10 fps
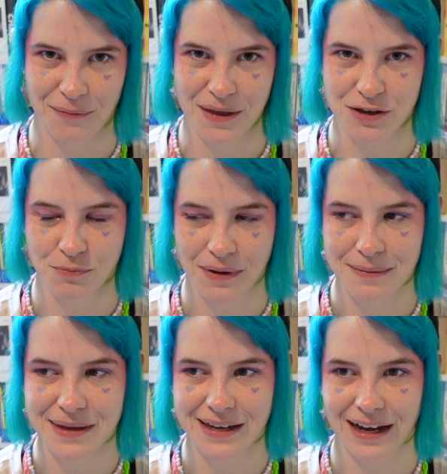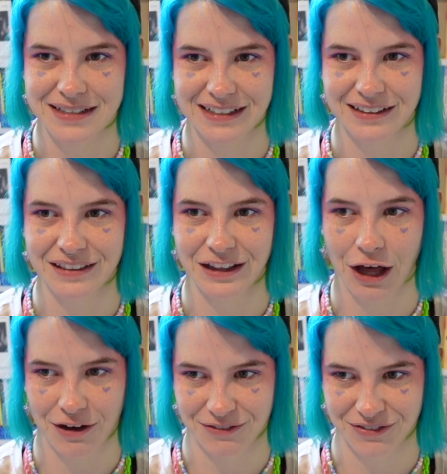that I didn't
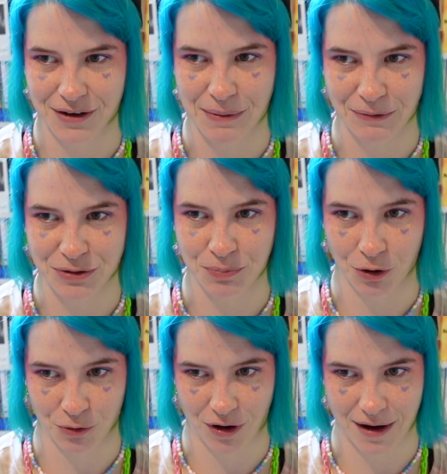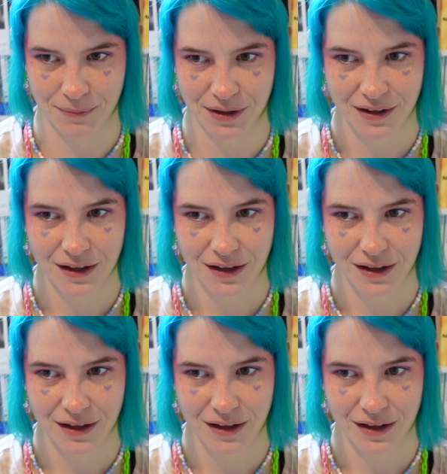love about the program.